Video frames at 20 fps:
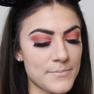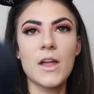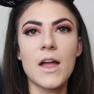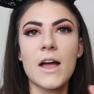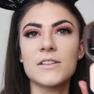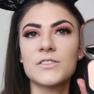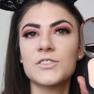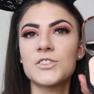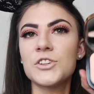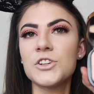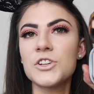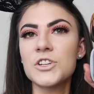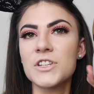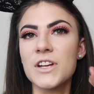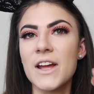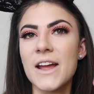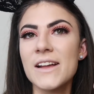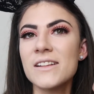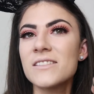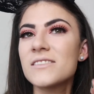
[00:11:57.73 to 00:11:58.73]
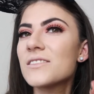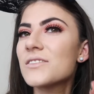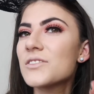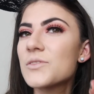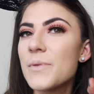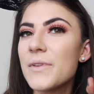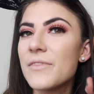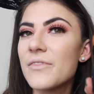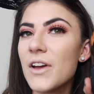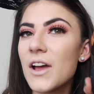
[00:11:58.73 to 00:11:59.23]
It has 2 shades.
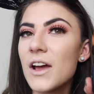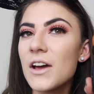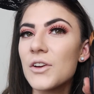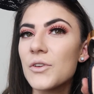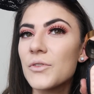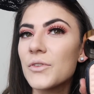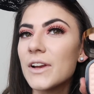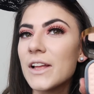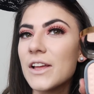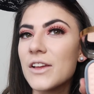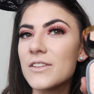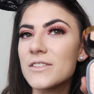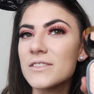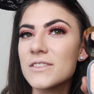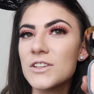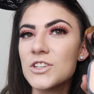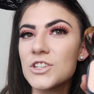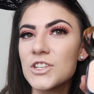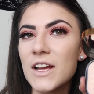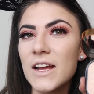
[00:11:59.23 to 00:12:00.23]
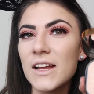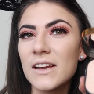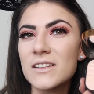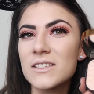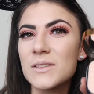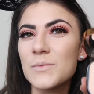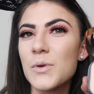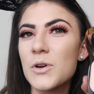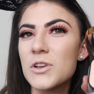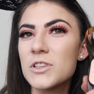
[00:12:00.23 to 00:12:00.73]
To be fair, I don't really use this shade.
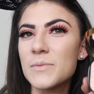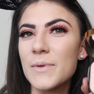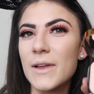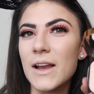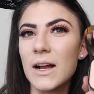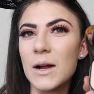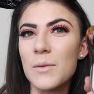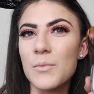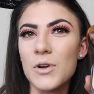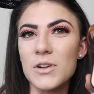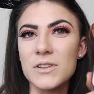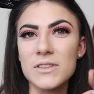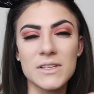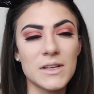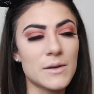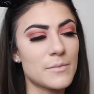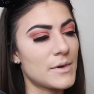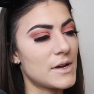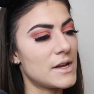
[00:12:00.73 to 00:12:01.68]
It's supposed to be like a bronzer,